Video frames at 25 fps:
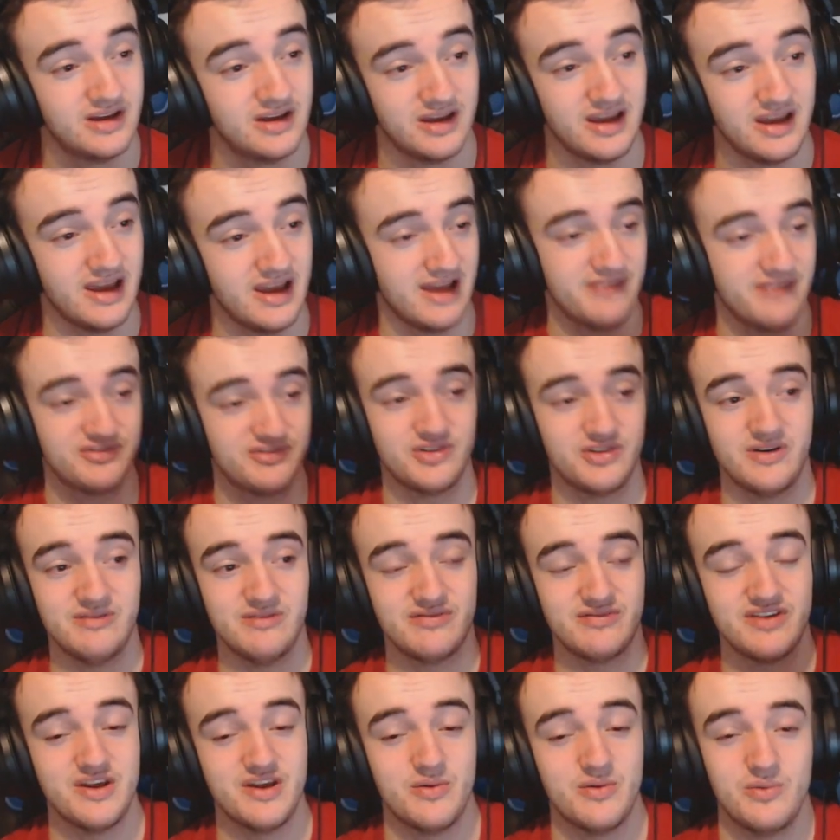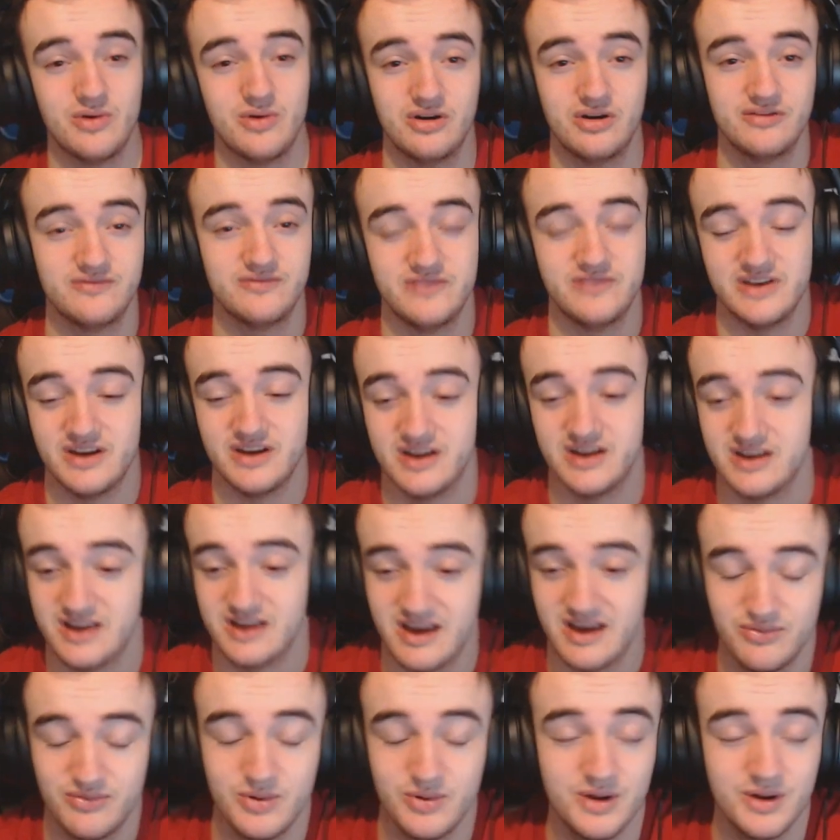After Infinite Warfare,
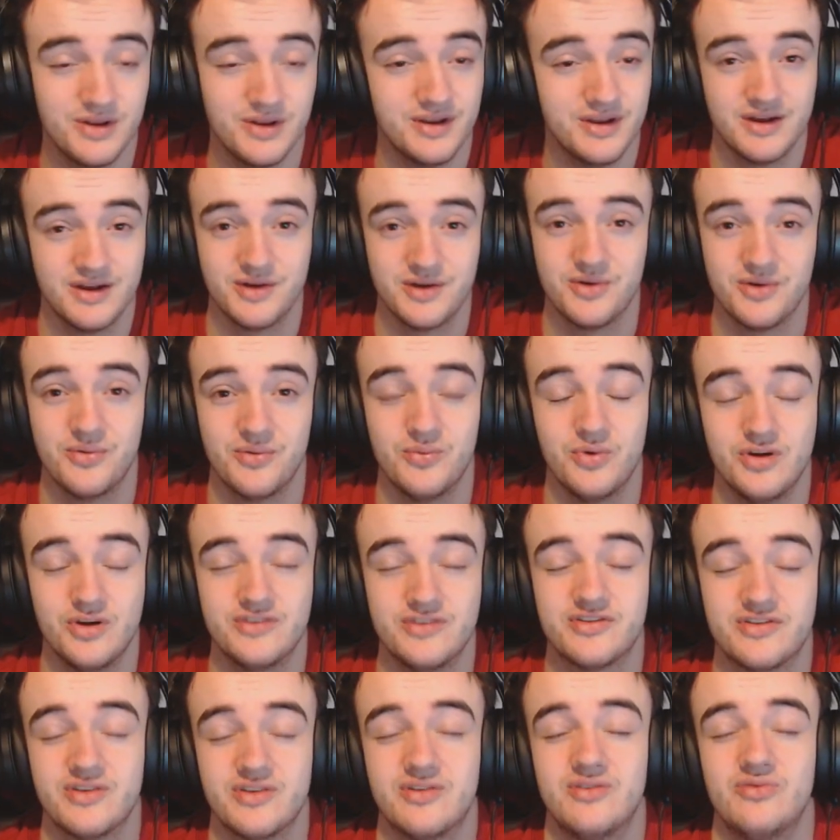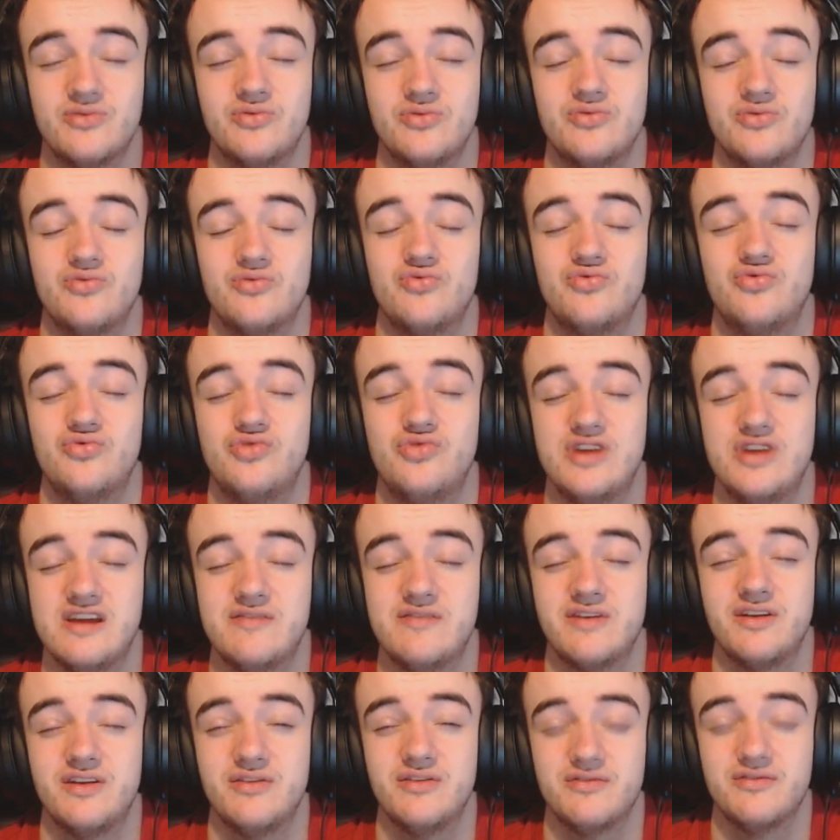everyone was
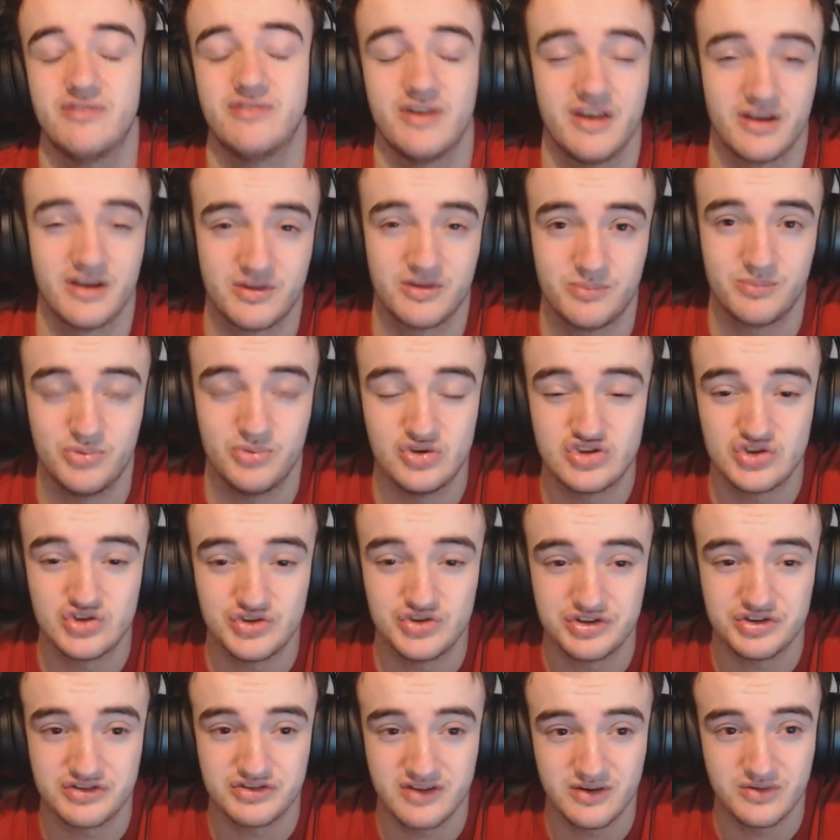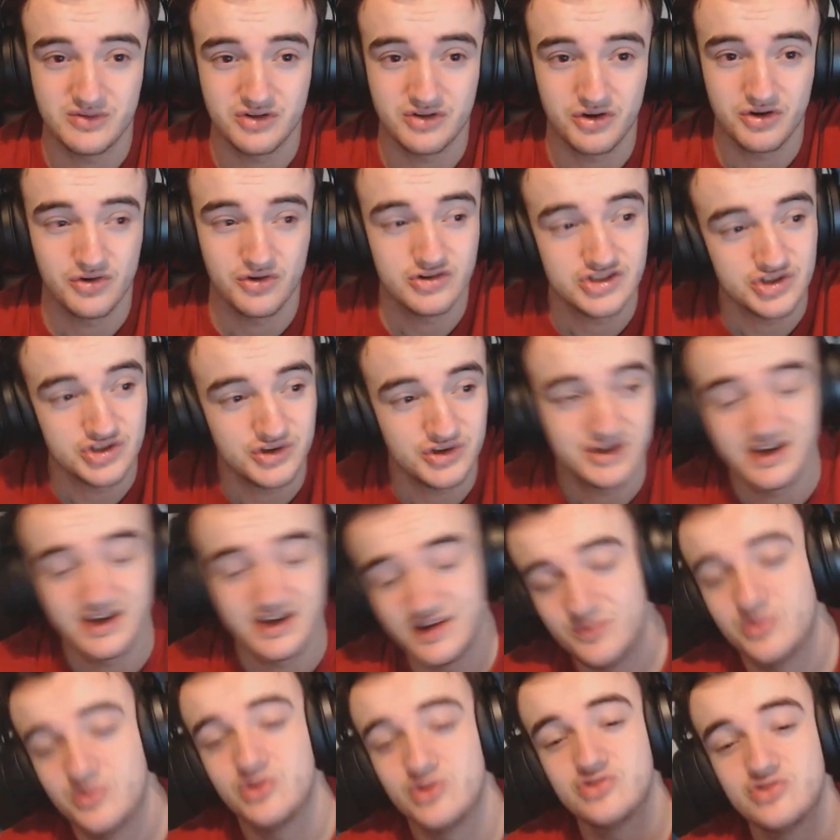raving for a boots on the ground Call of Duty.
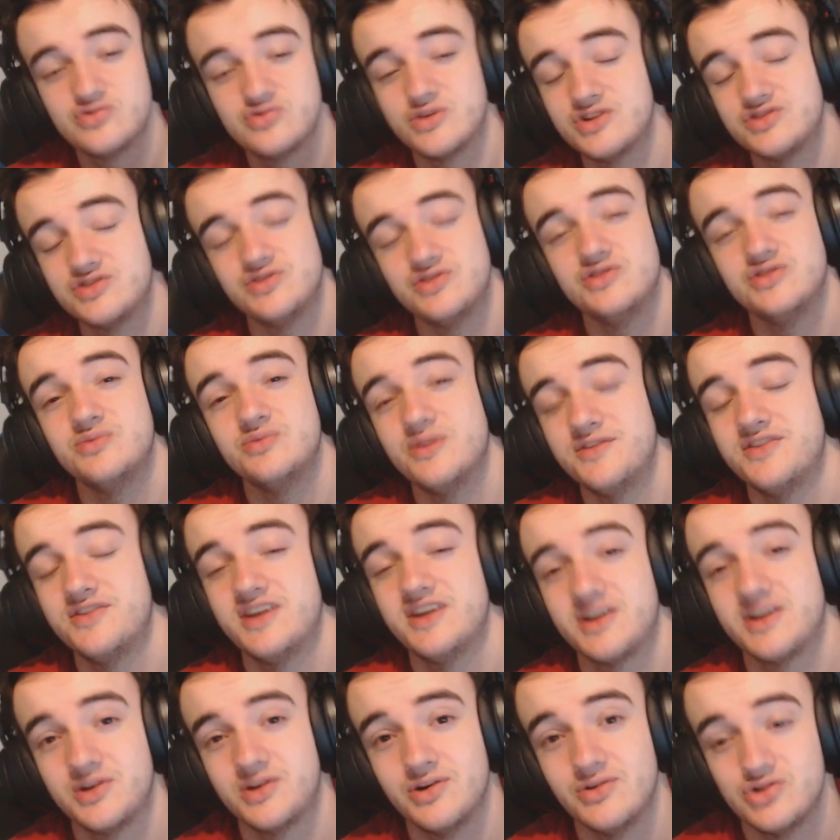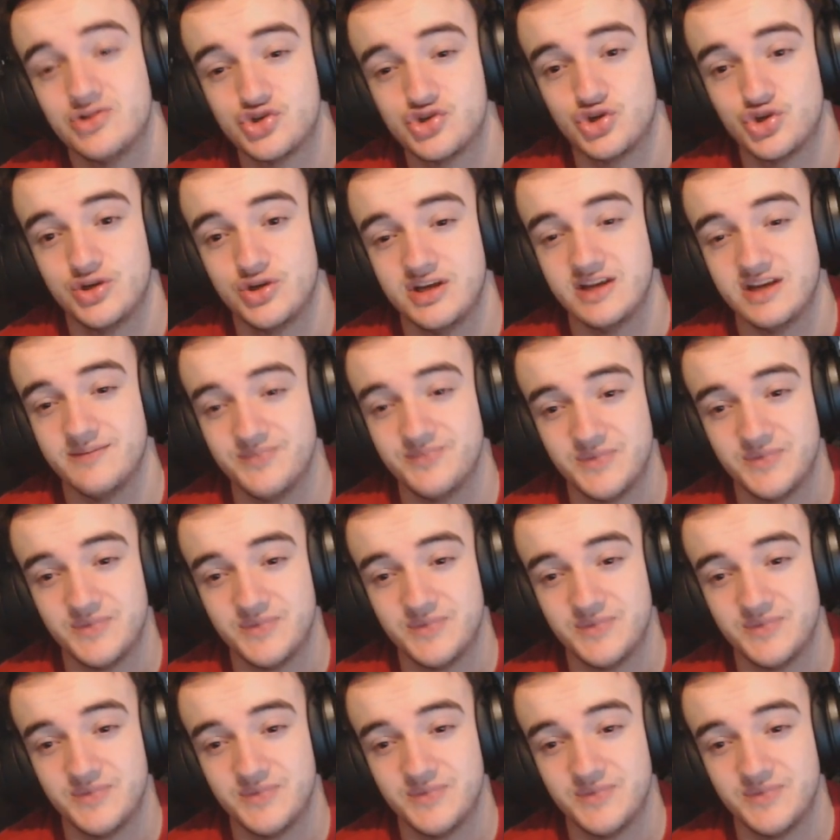And World War II was that Call of Duty.